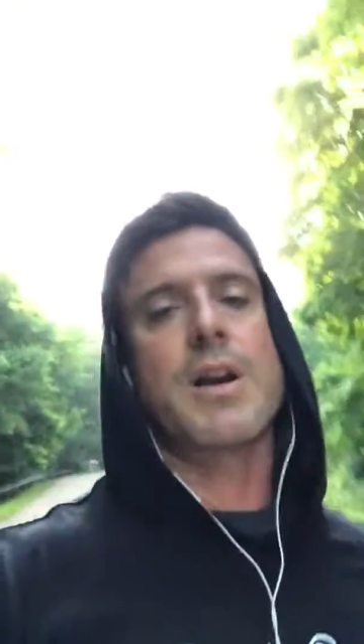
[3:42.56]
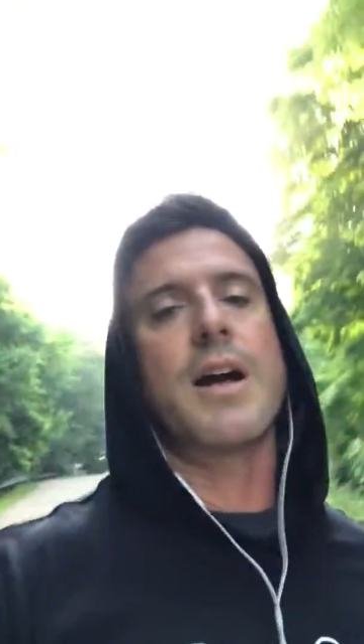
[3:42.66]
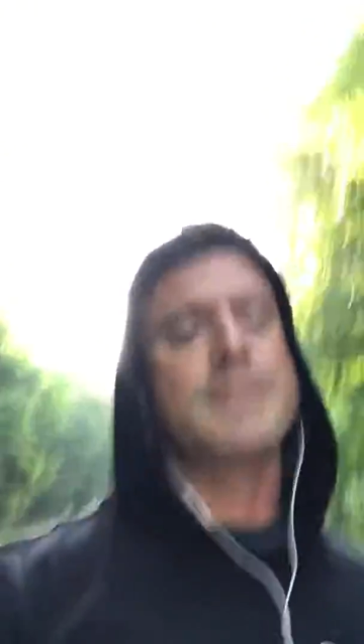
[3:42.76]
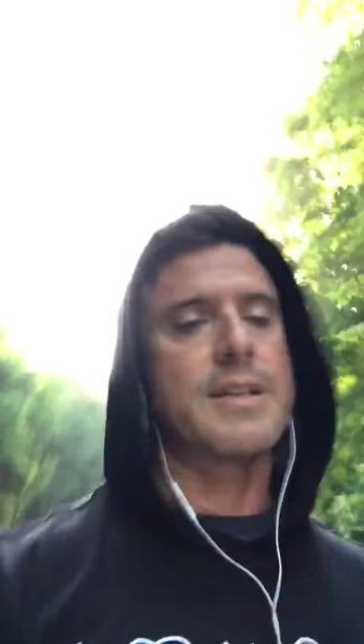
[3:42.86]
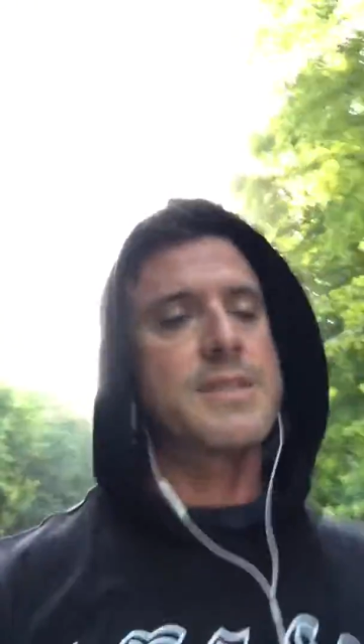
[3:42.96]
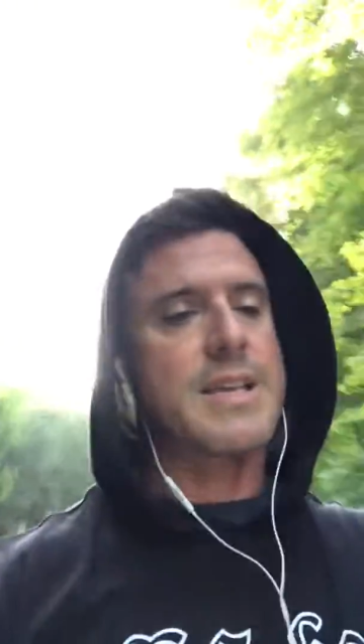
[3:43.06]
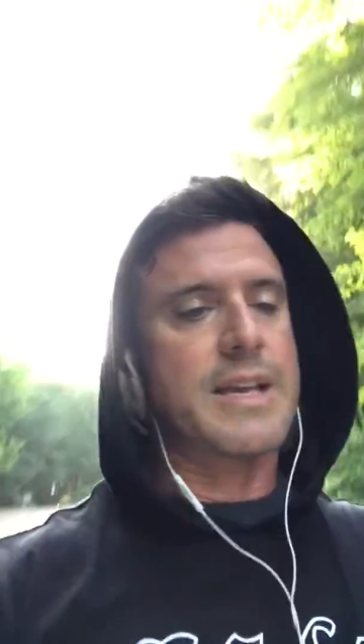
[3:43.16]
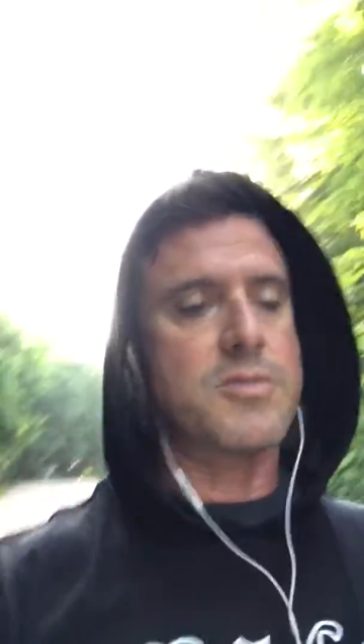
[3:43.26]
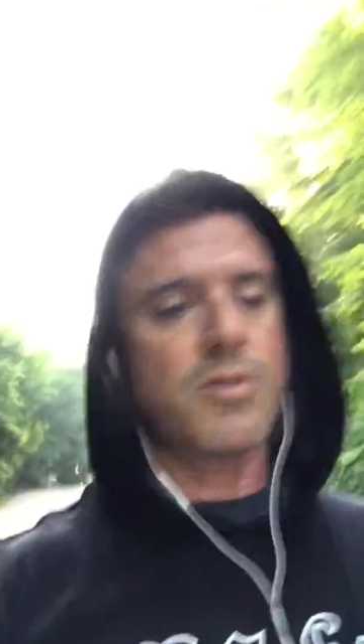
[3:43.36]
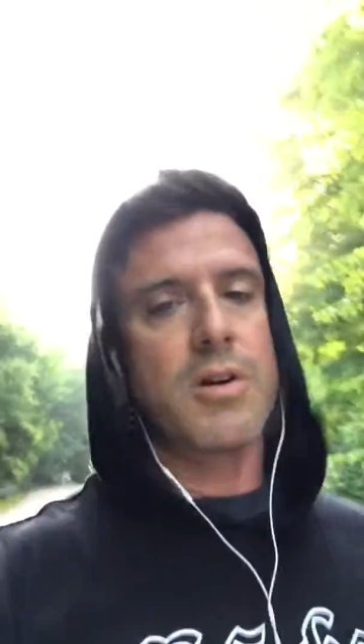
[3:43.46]
content
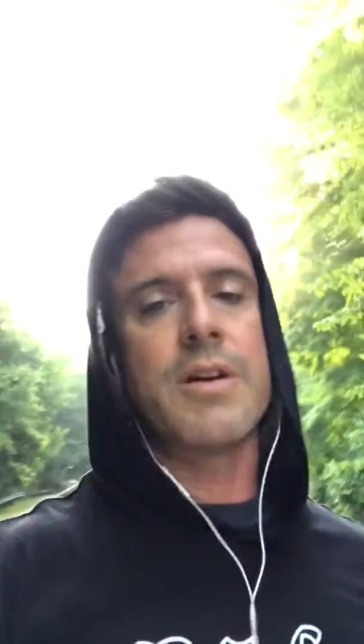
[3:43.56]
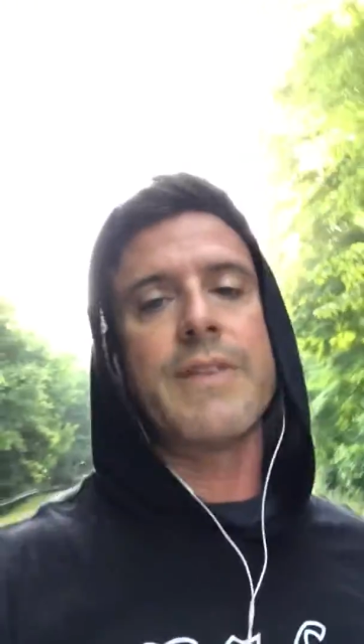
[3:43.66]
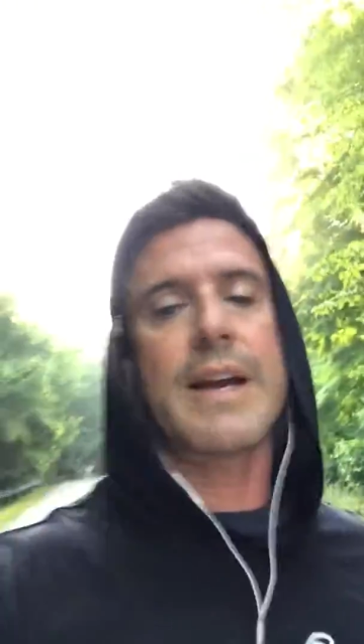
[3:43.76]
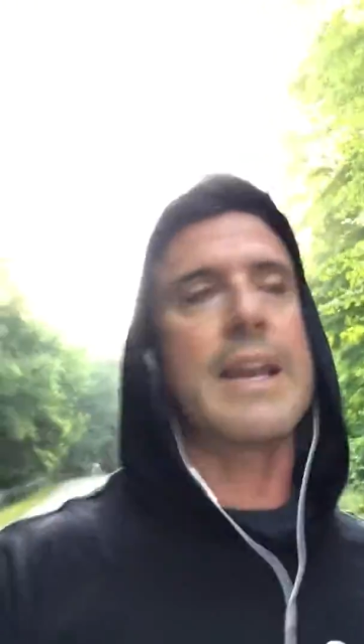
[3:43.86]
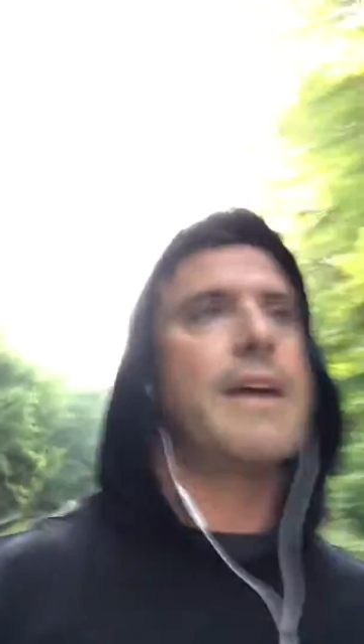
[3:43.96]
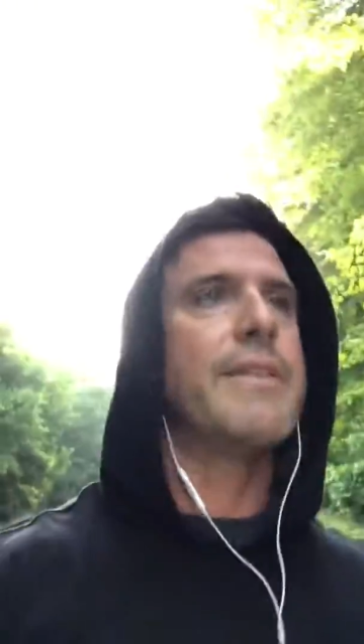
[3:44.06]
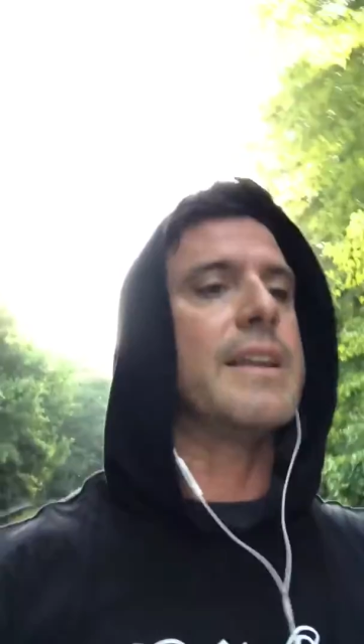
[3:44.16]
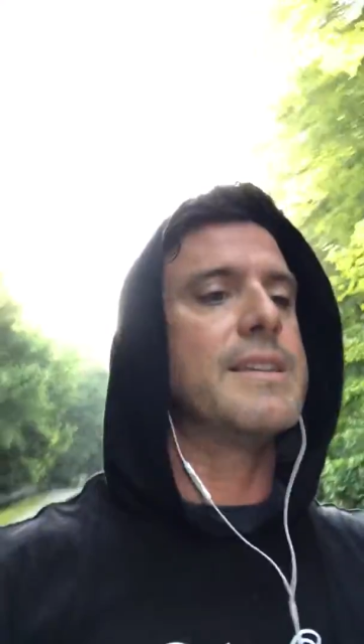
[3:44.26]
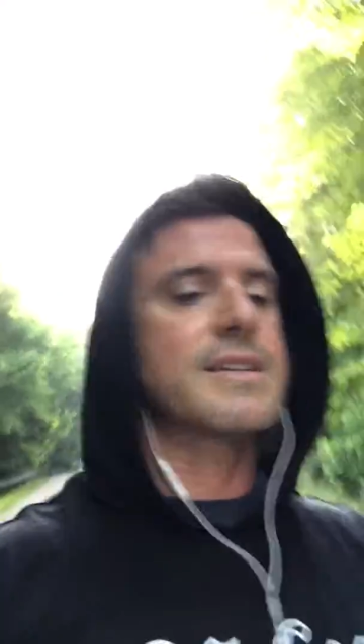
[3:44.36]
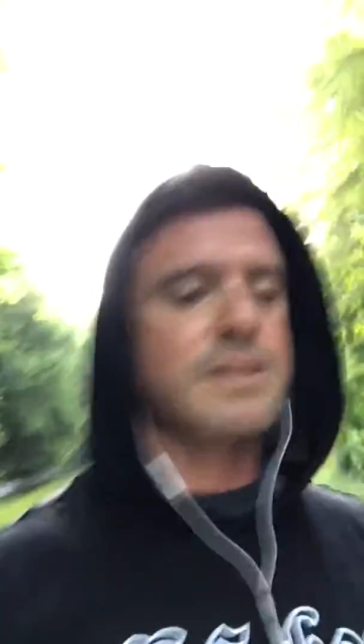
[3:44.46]
schedule, if I can have
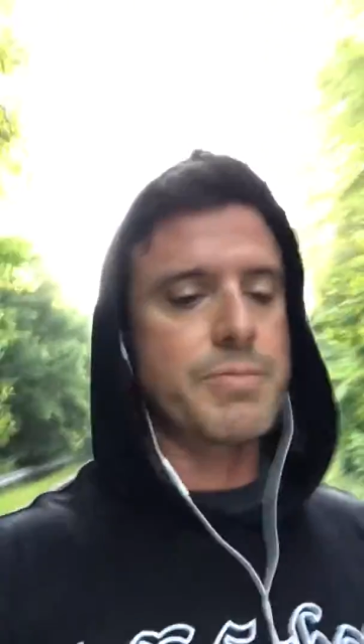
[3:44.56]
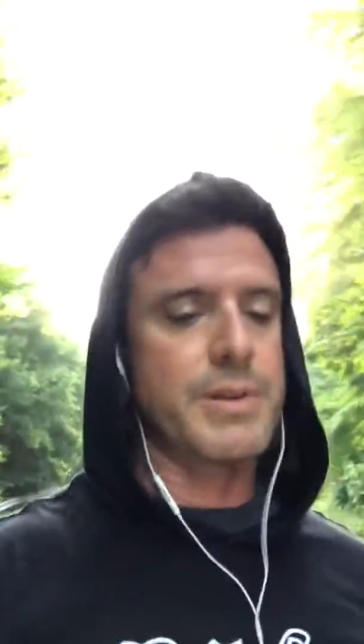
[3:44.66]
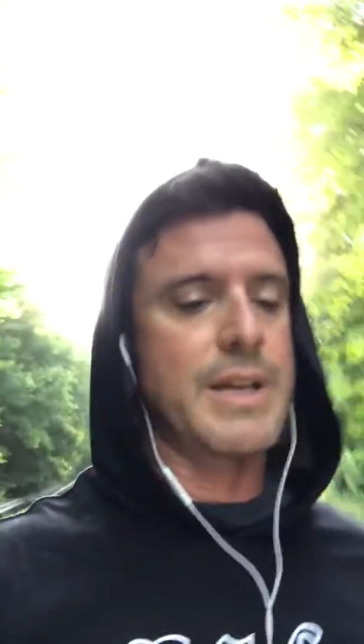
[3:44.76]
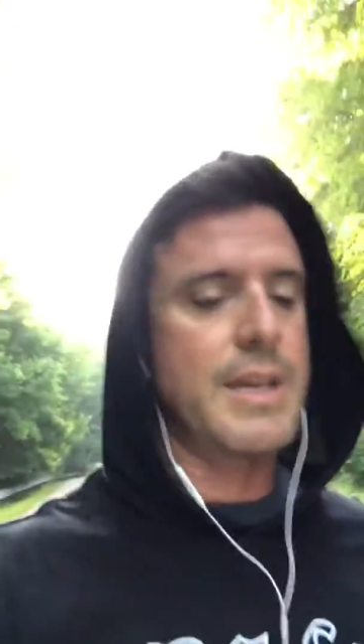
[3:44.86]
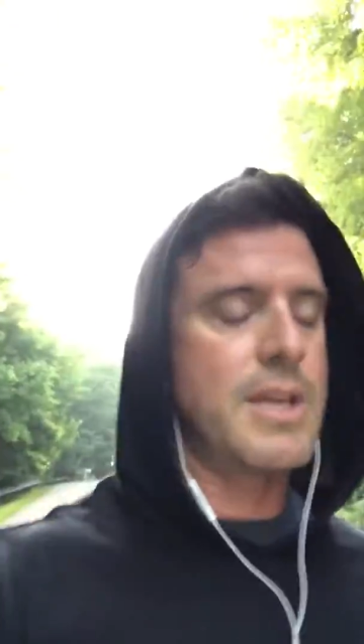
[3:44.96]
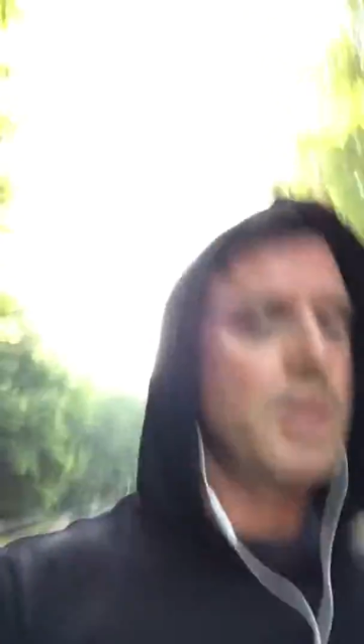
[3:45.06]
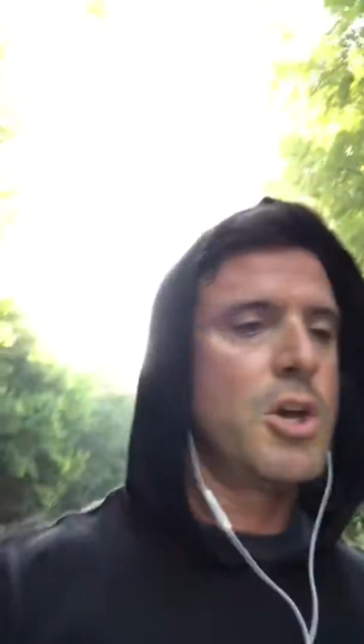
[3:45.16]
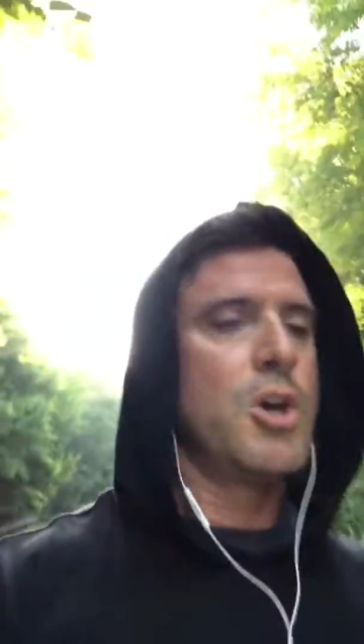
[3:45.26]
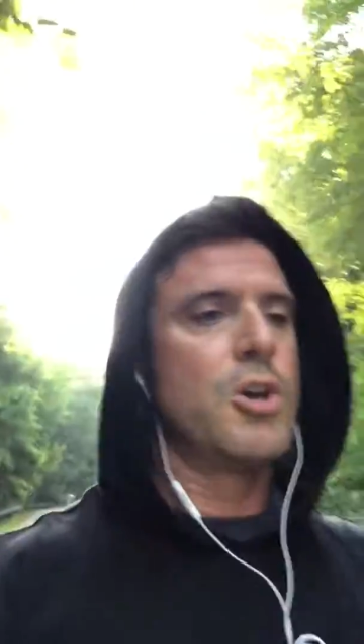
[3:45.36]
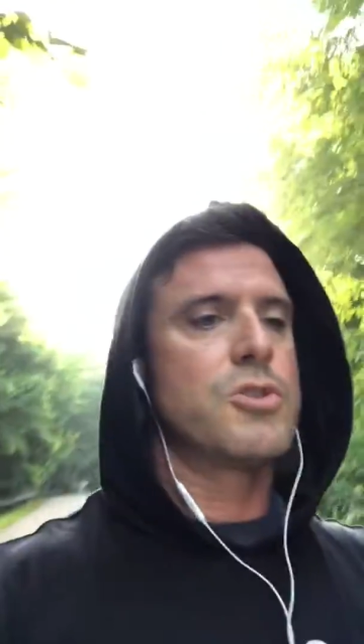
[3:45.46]
that discipline
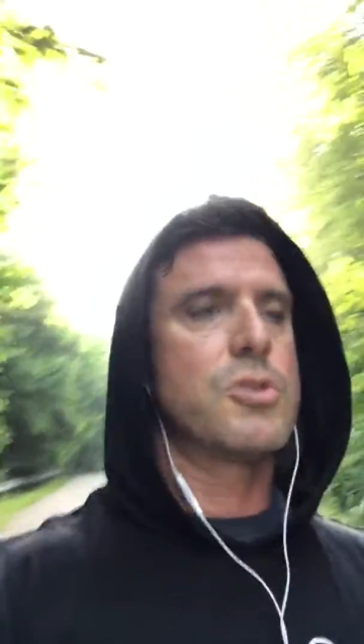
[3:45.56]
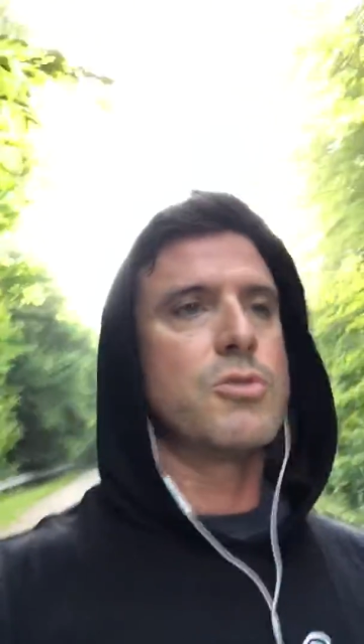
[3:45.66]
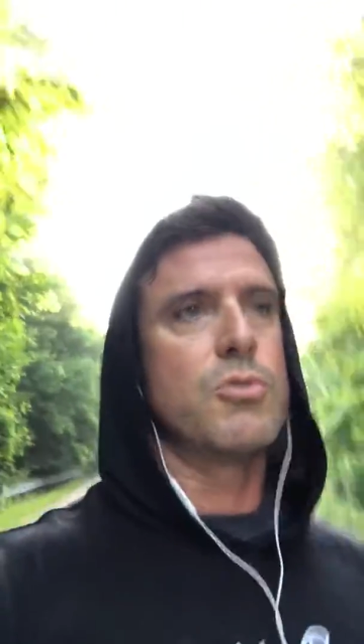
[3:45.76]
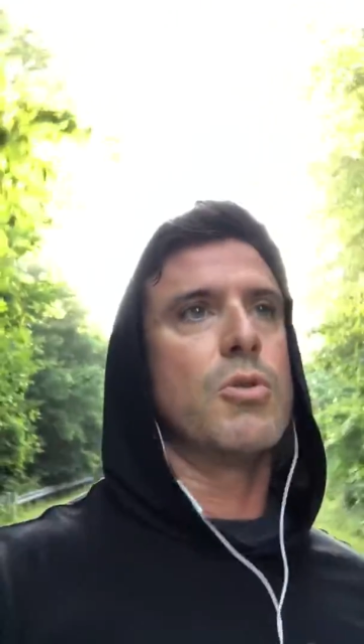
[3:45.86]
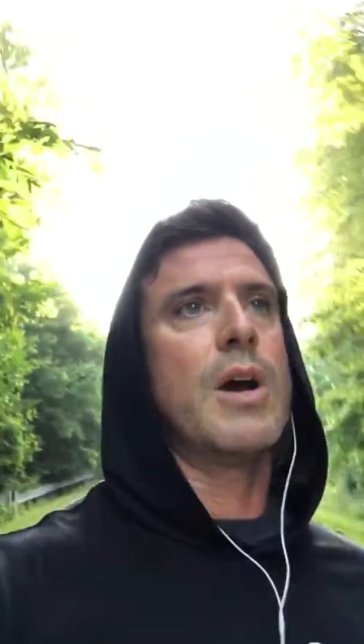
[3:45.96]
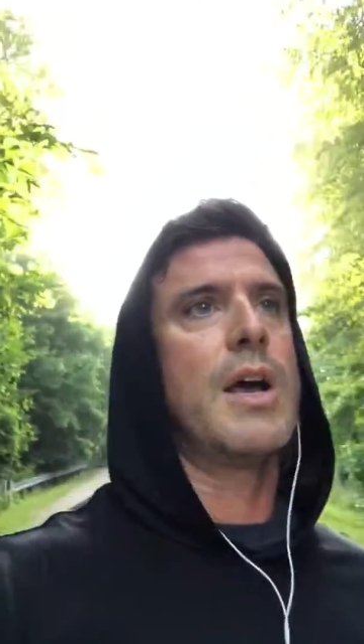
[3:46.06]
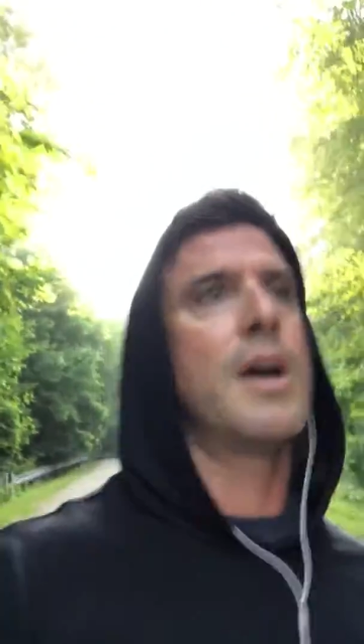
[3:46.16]
to